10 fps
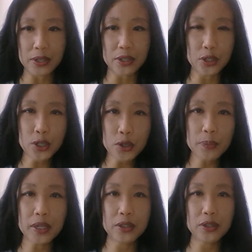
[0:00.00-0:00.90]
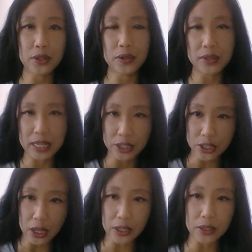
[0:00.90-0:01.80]
It's attunement to those
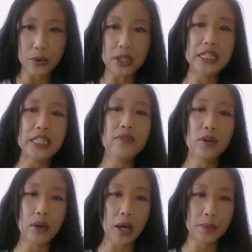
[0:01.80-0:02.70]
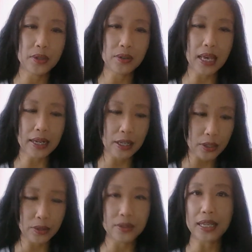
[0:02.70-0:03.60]
angelic or diva realms. So that
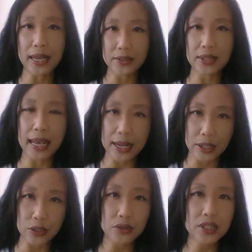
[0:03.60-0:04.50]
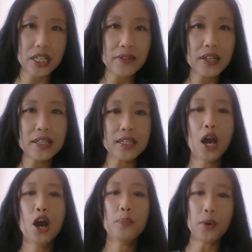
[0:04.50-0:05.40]
includes, like I said, angels, divas,
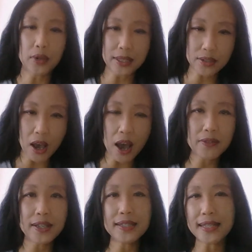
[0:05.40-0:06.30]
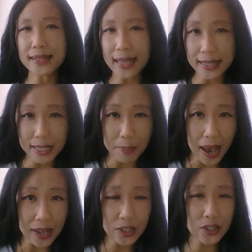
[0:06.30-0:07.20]
bodhisattvas, ascended
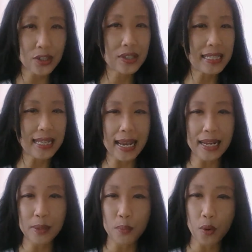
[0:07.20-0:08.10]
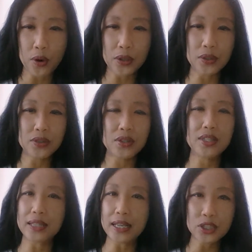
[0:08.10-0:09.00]
masters, the eight immortals,
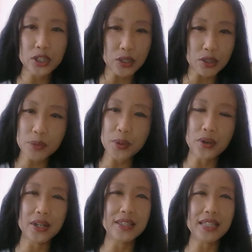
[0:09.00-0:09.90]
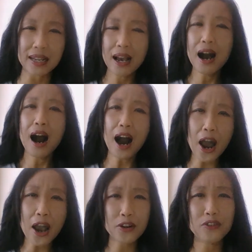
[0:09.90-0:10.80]
celestial spirits, and
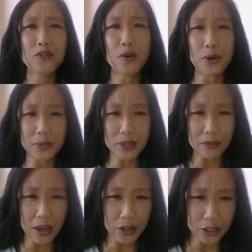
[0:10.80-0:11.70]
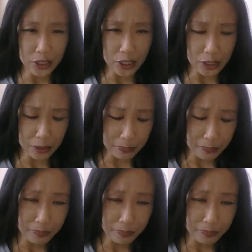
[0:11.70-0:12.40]
higher forms of energies.